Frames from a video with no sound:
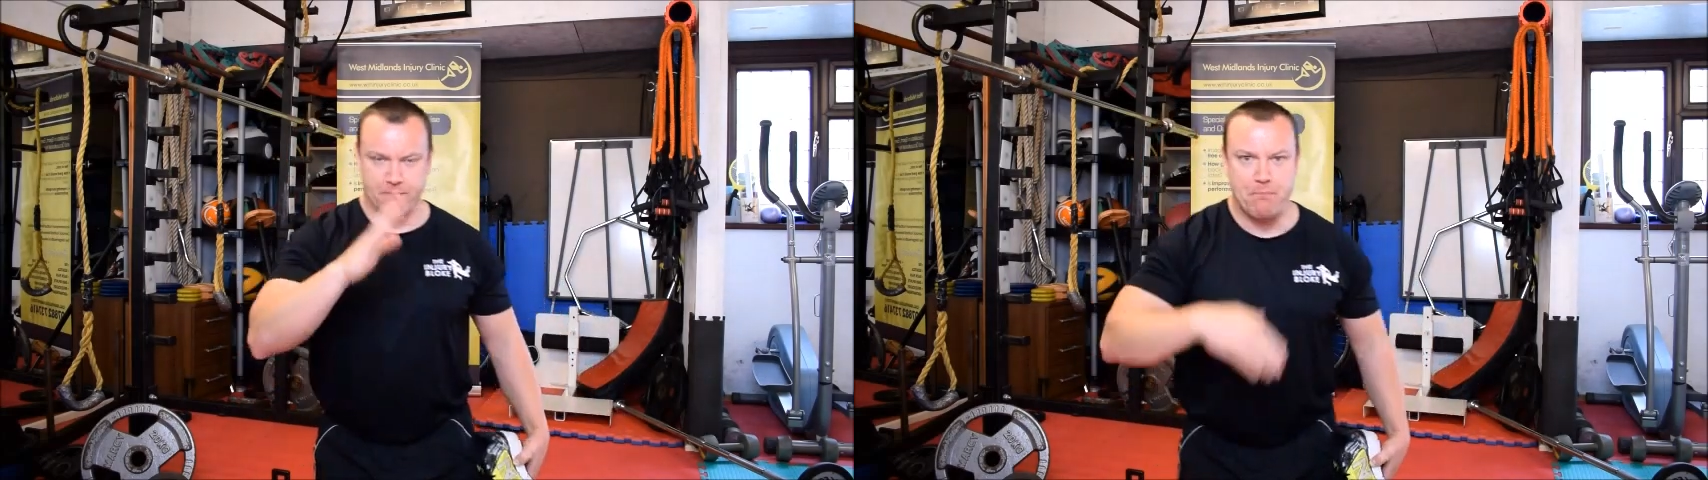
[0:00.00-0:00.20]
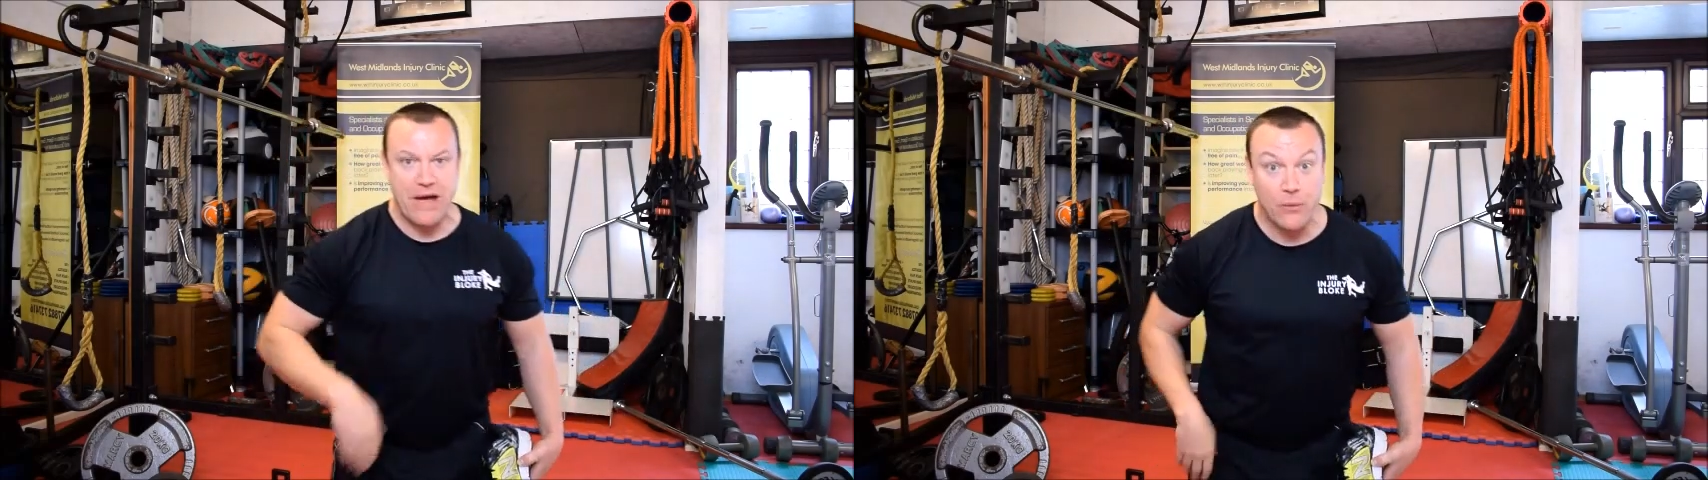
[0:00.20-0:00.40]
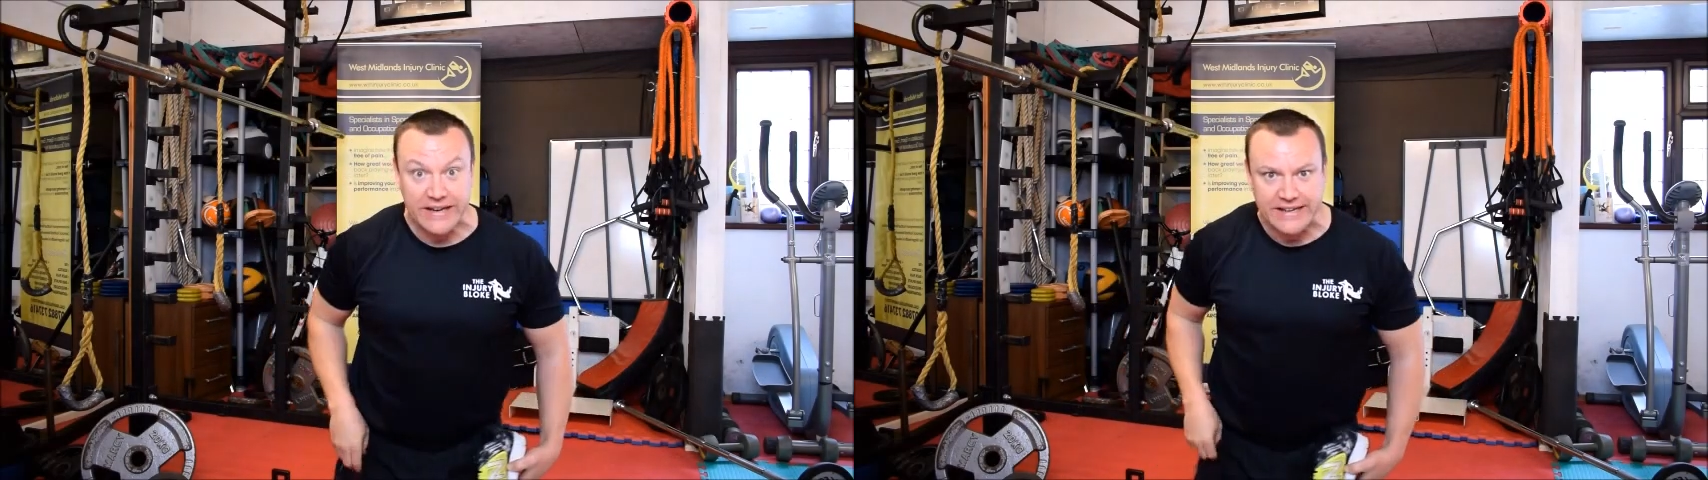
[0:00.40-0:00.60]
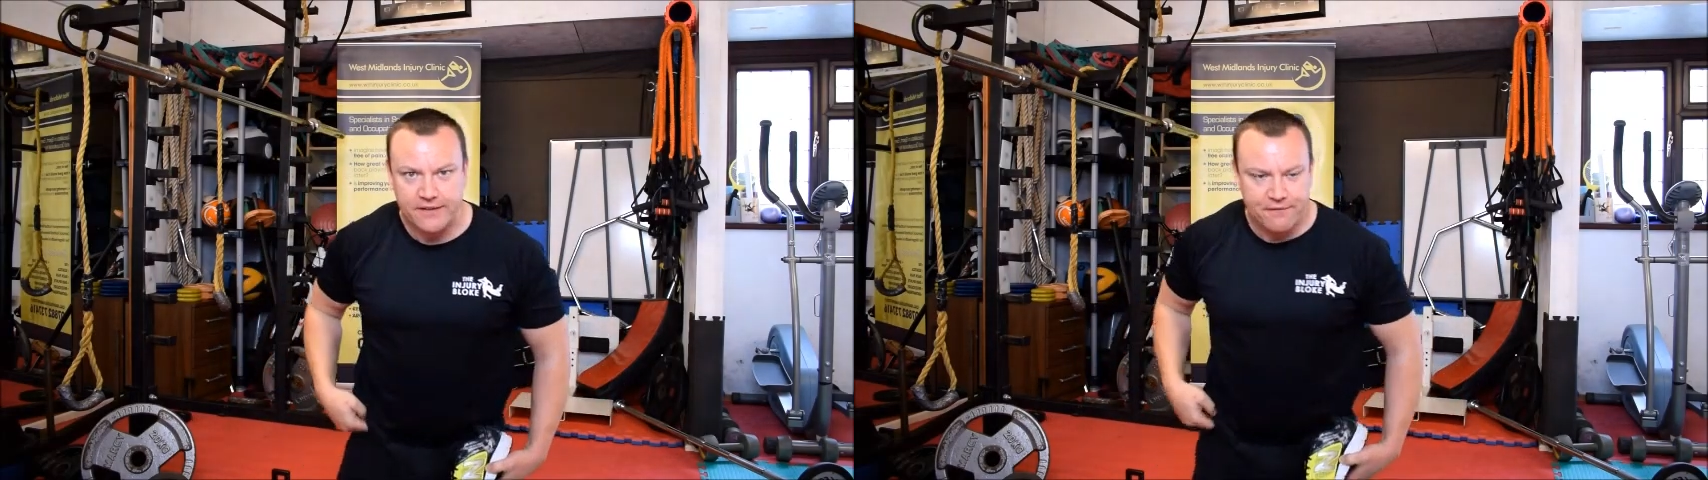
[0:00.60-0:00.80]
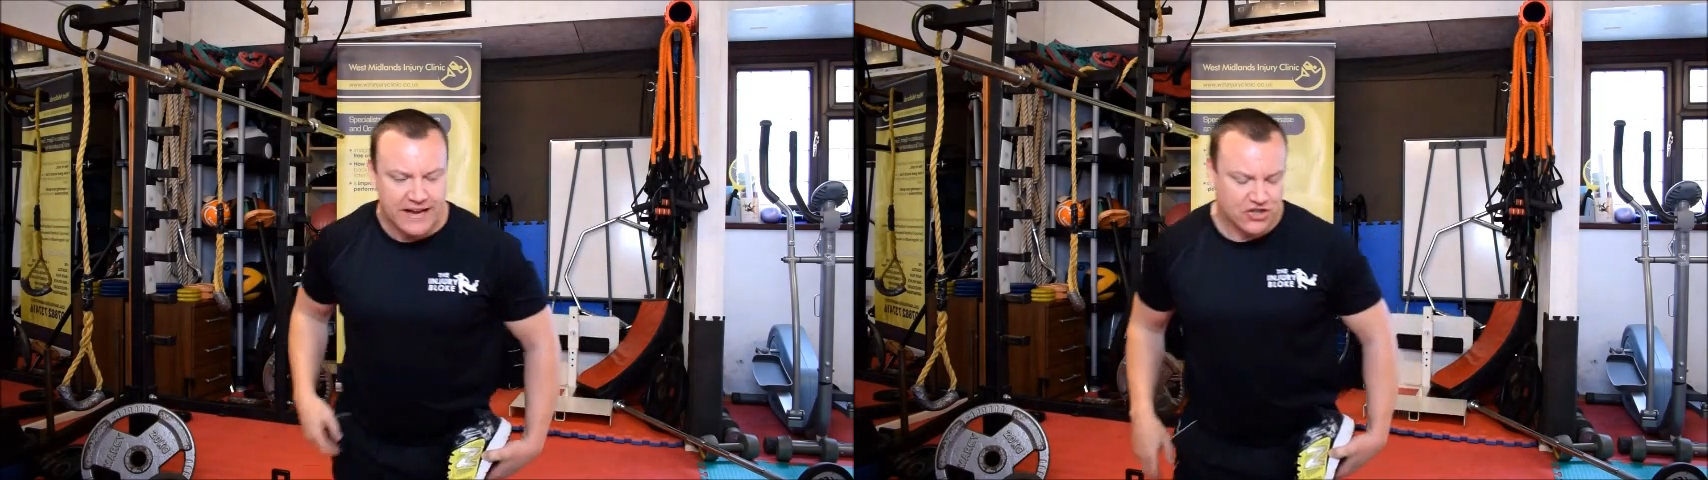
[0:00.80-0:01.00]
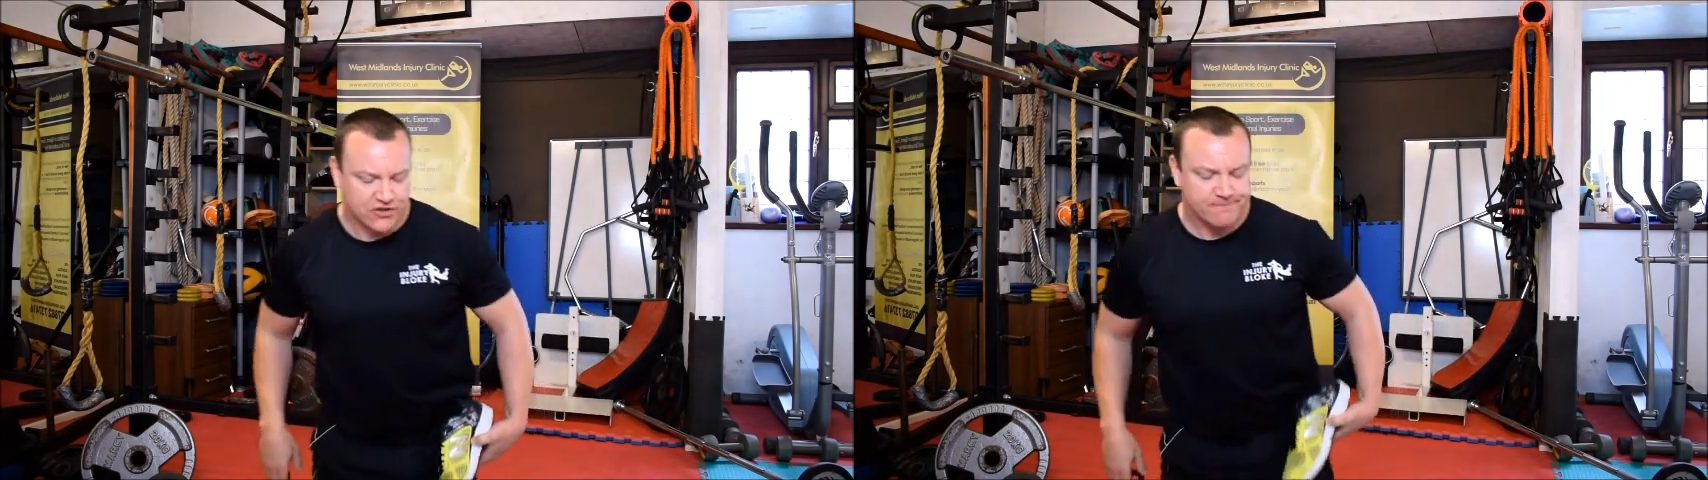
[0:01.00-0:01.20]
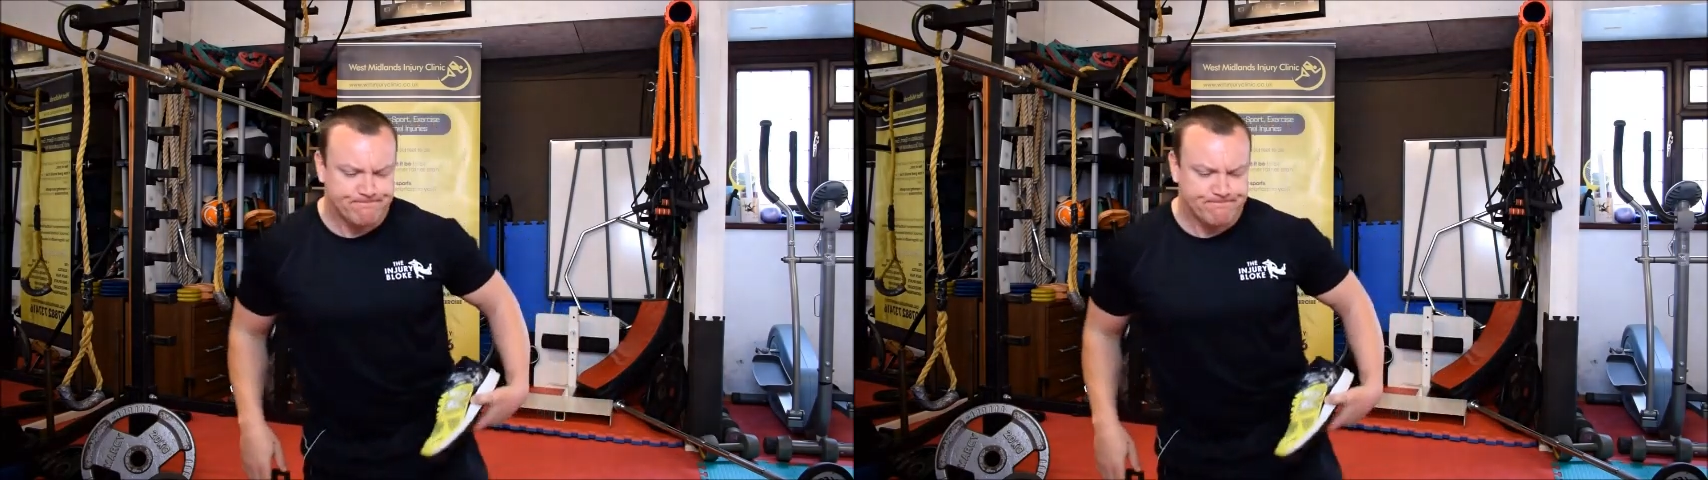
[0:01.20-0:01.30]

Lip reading: bowing fashion.